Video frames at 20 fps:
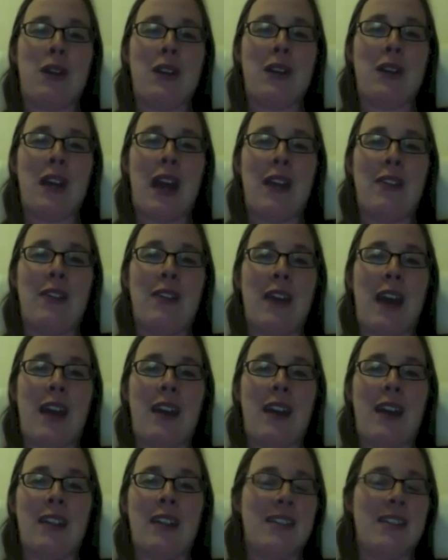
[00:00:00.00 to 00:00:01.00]
And then
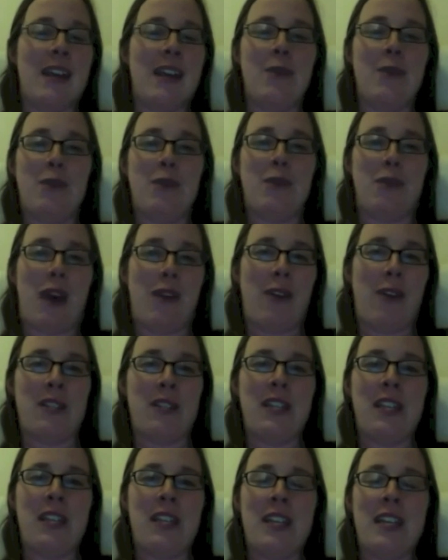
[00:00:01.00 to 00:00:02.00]
instead we found
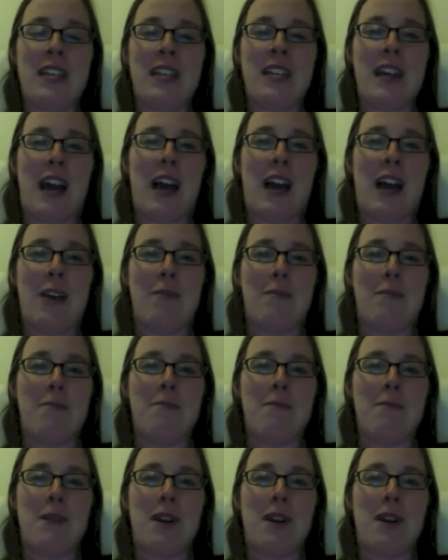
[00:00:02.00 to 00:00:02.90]
um,